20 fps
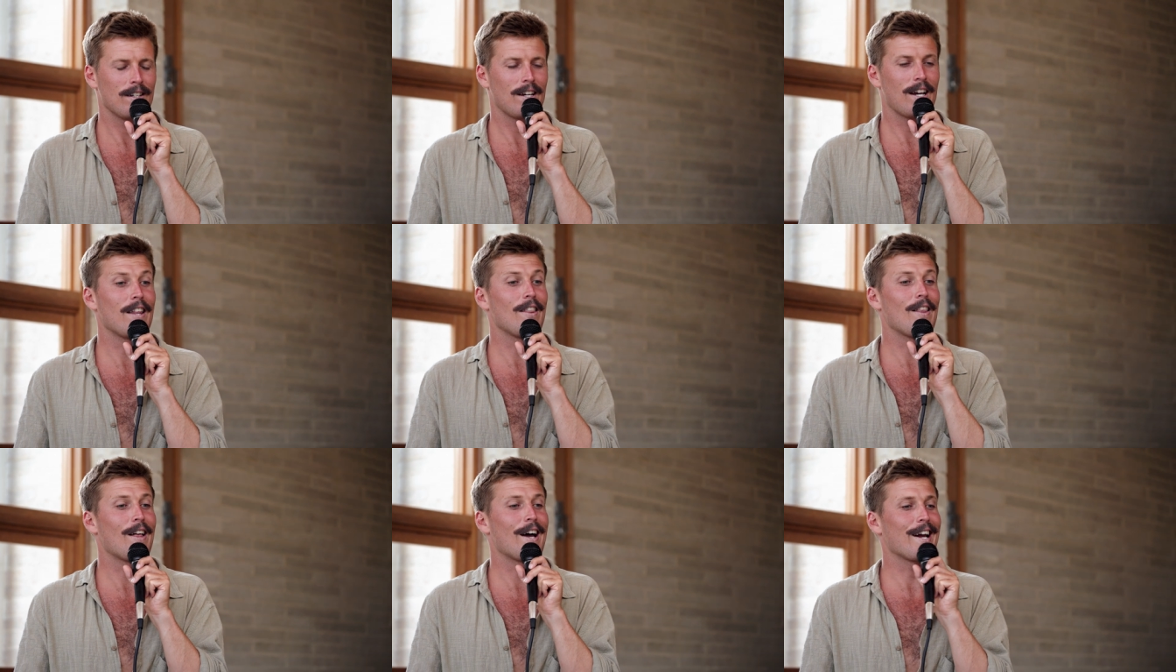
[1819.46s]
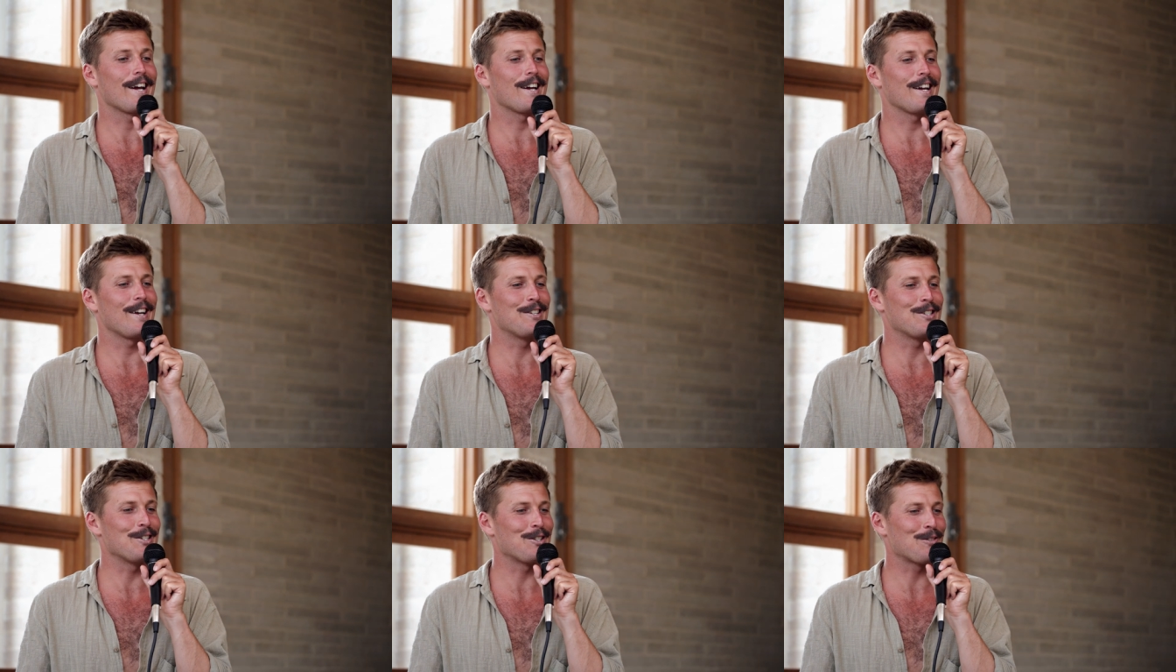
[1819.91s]
And like,
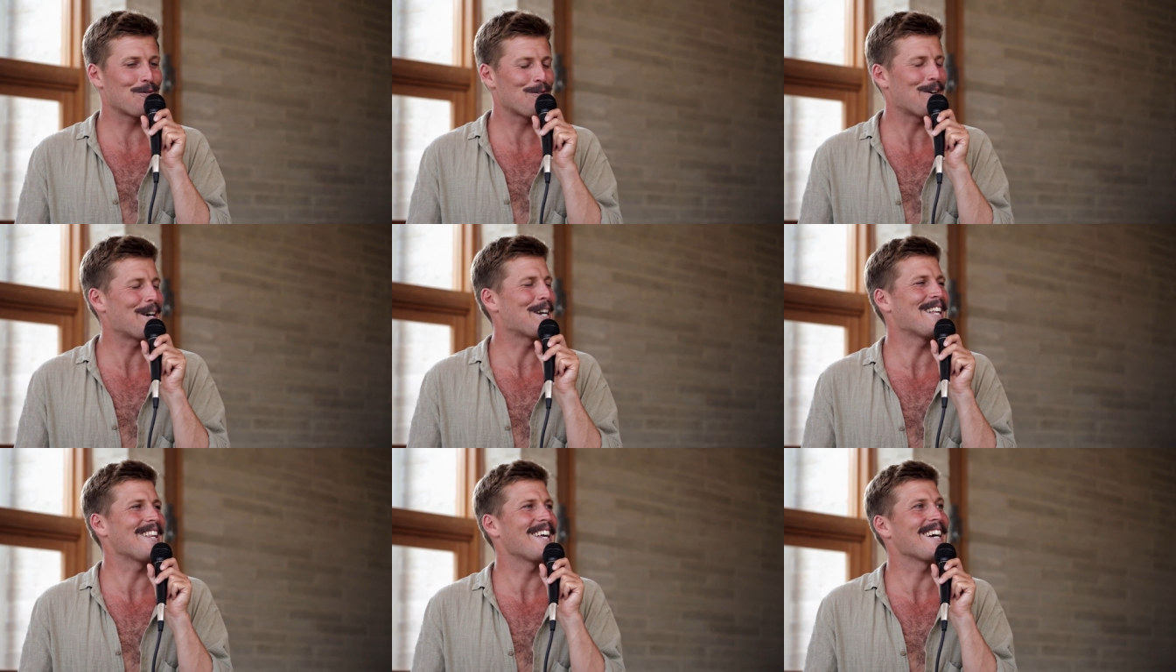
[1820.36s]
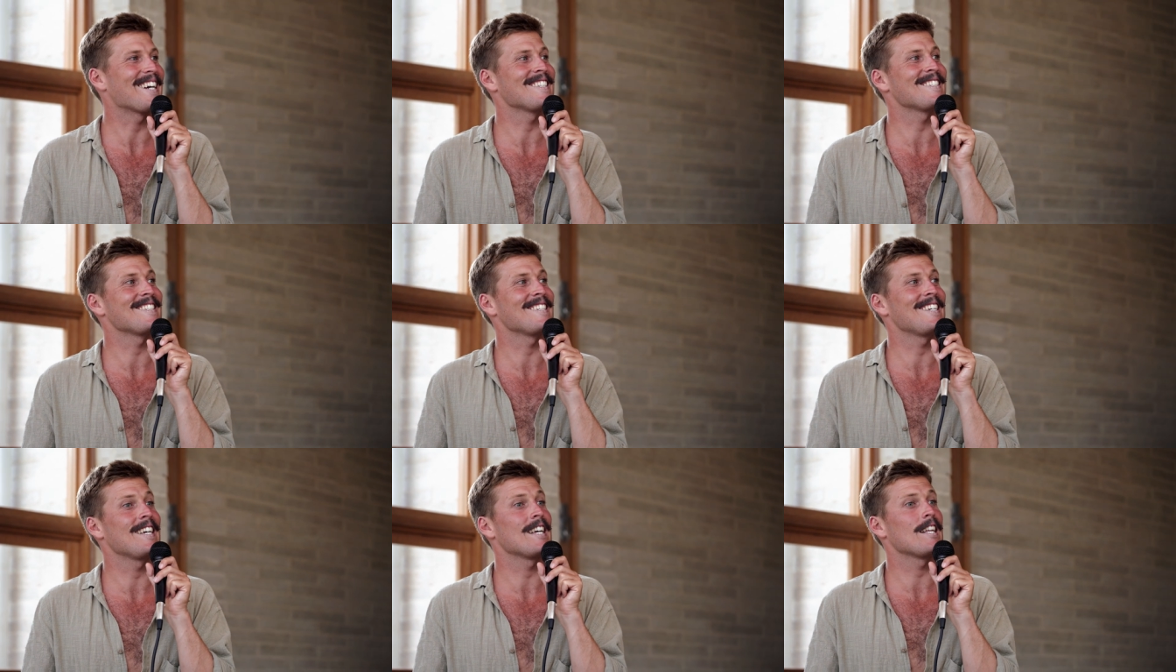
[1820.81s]
it's just funny, like
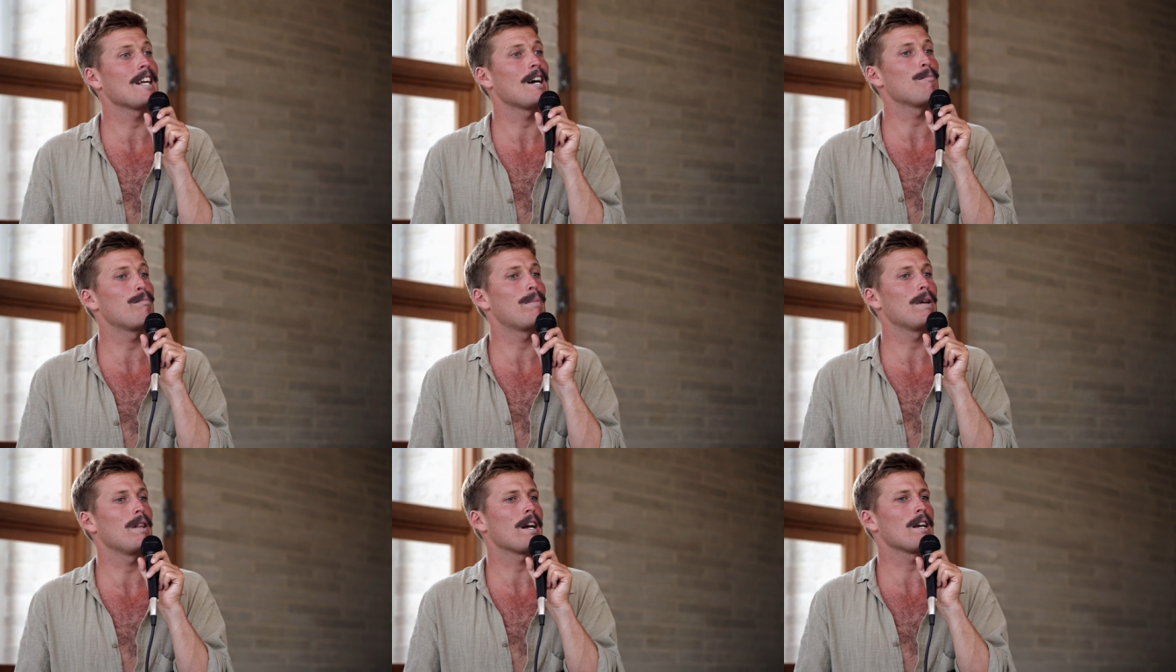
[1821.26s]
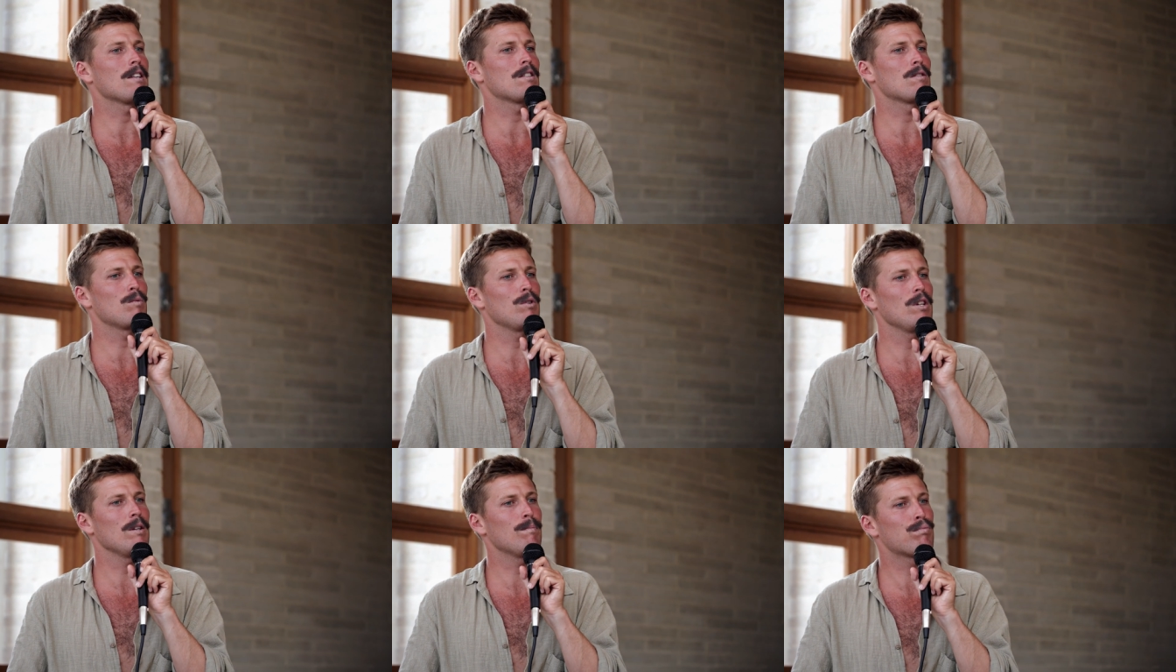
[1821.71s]
seeing that, but like, it's
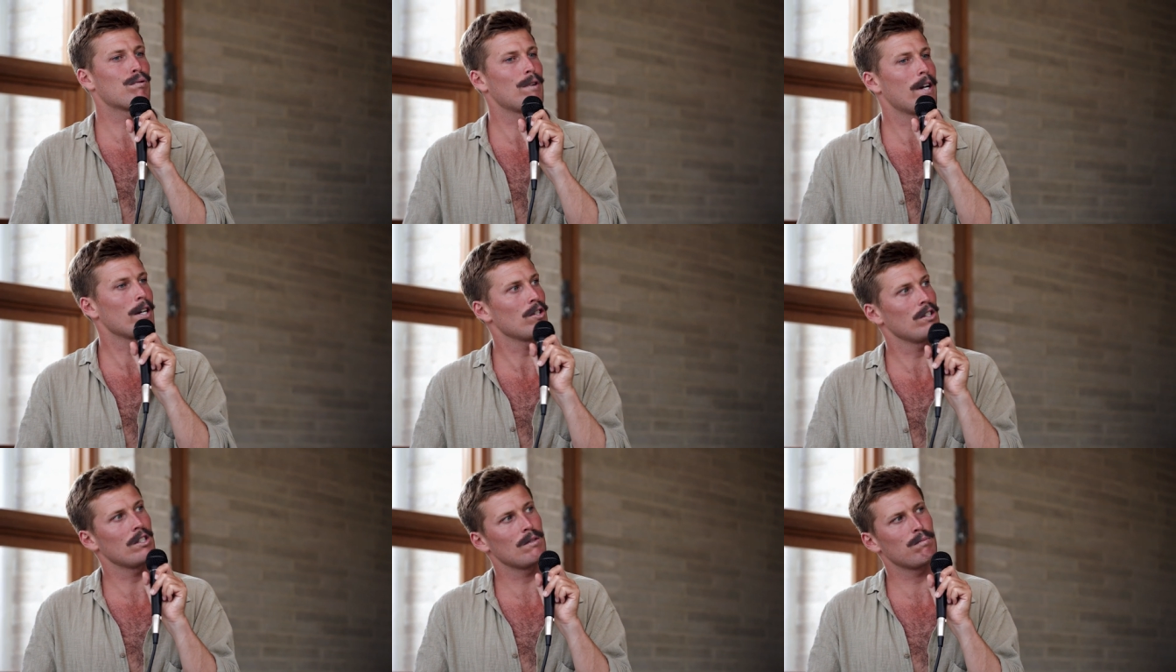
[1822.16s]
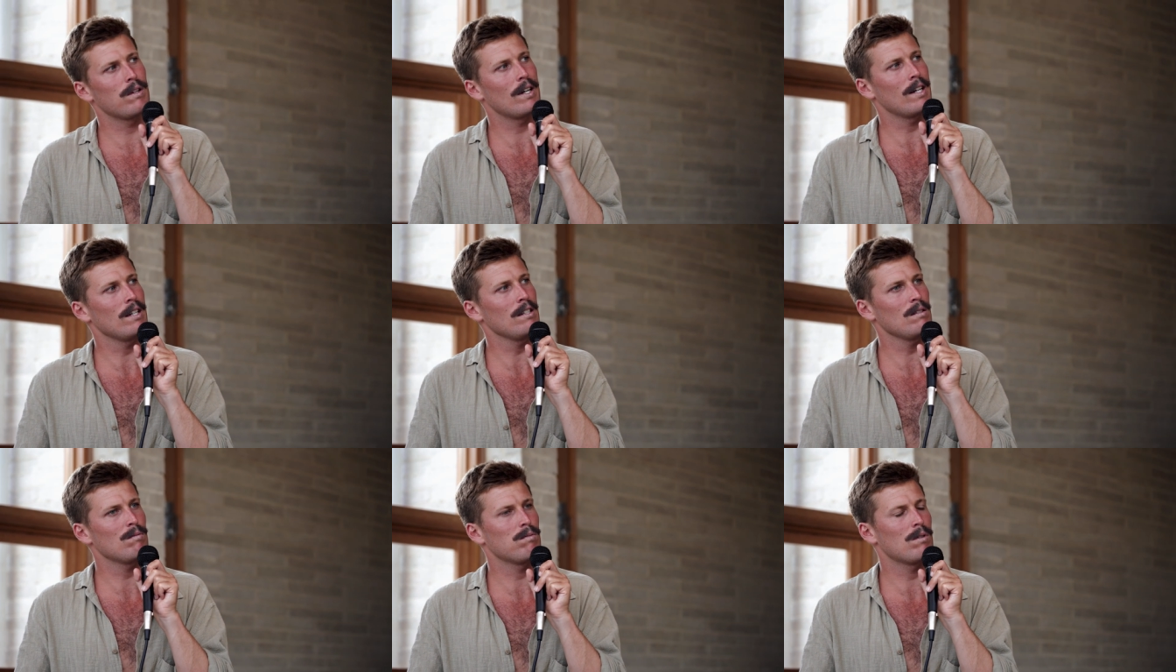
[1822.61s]
a really precious
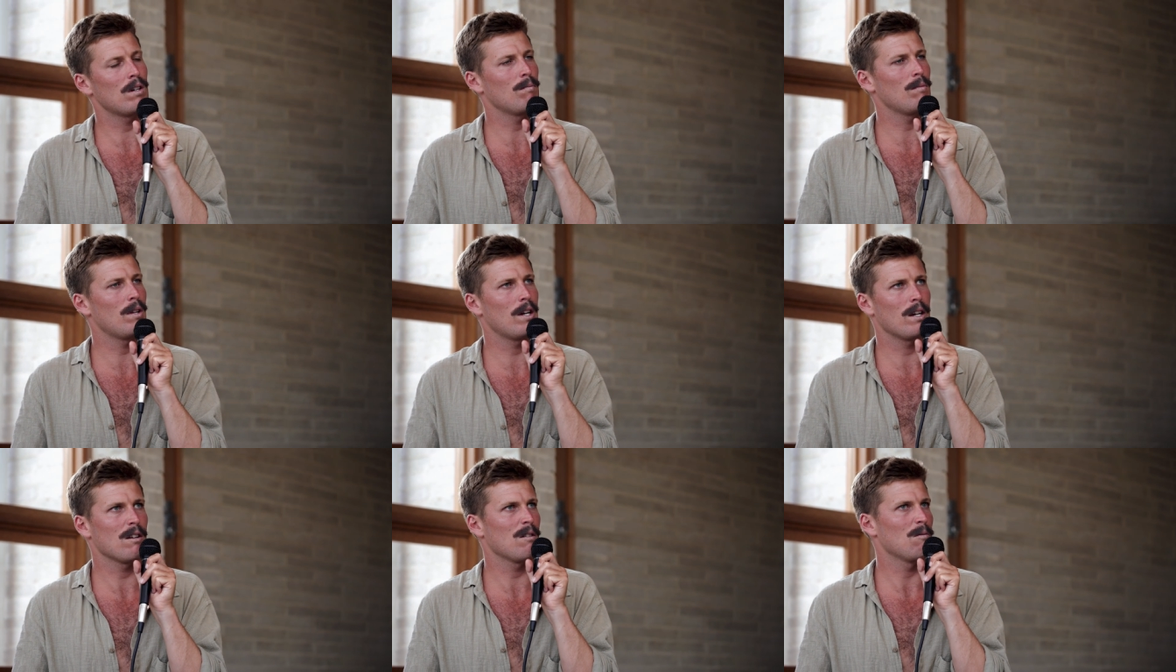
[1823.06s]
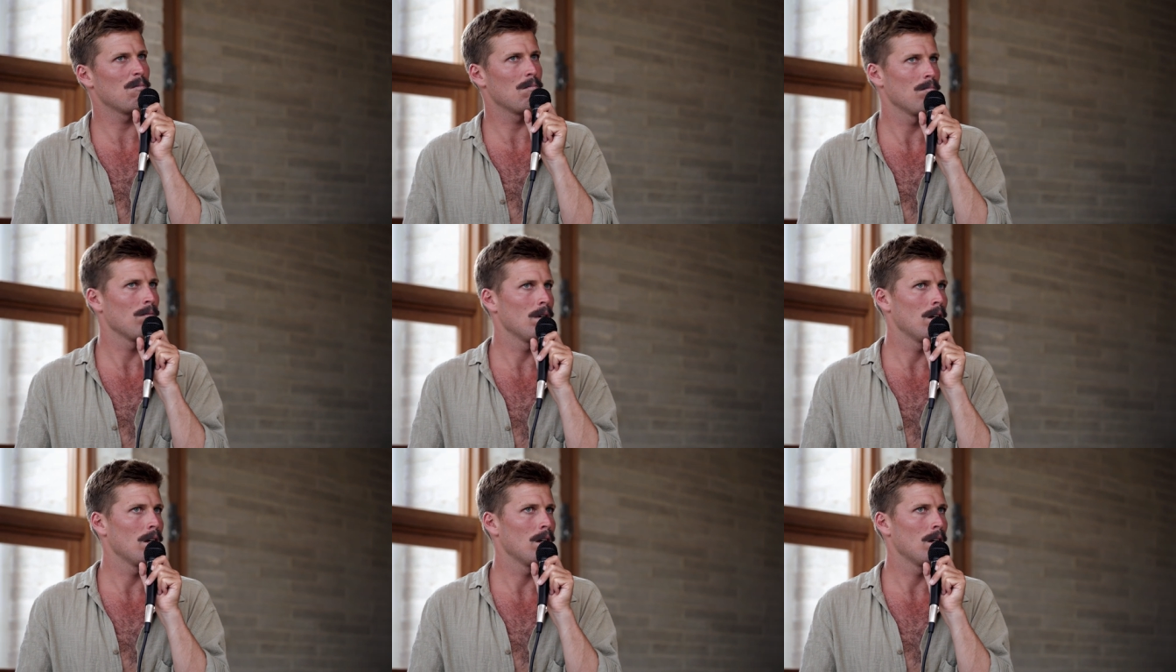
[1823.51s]
place where I'm like,